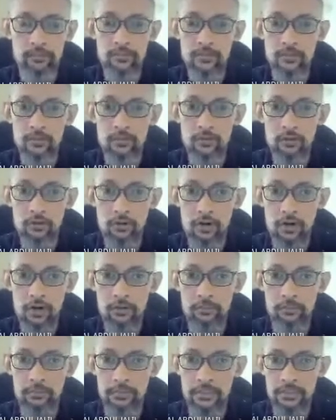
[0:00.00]

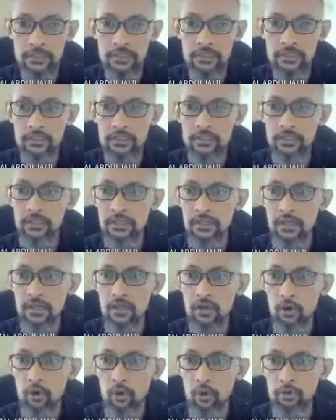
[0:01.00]
copy,
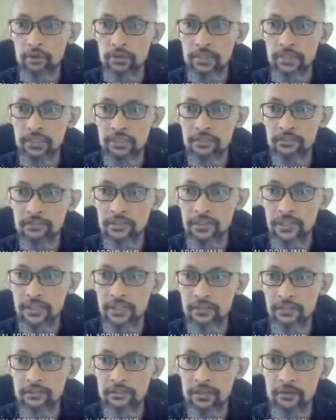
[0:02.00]
only these layers
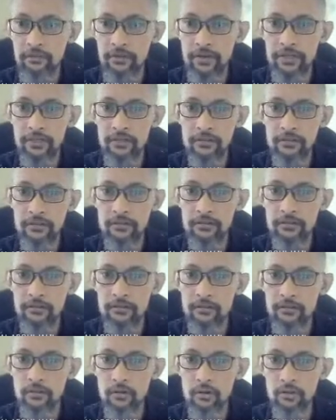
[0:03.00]
there, right?
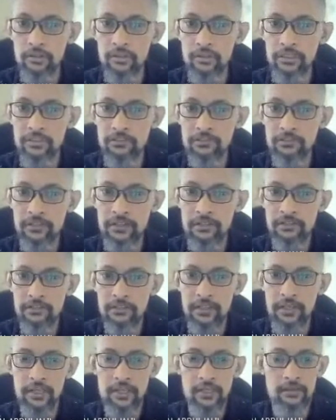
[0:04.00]
Only these layers there.
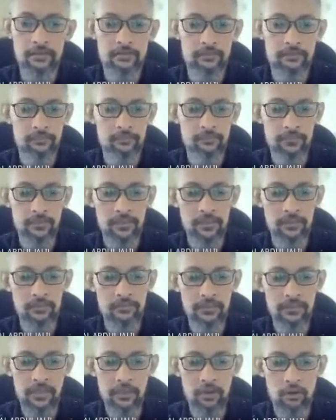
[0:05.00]
Okay,
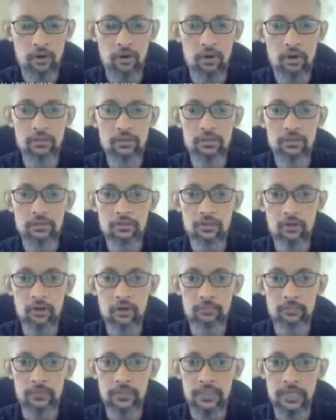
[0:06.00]
select all, copy
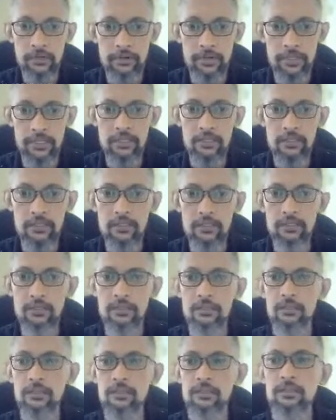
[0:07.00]
there, right?
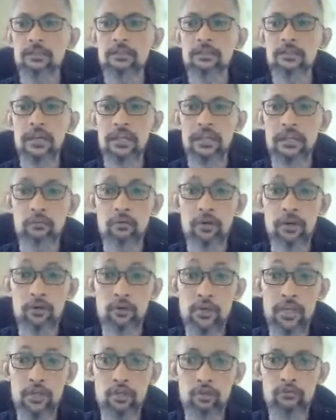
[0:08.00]
And then what you can
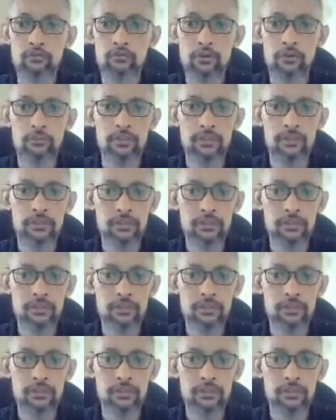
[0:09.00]
do from here,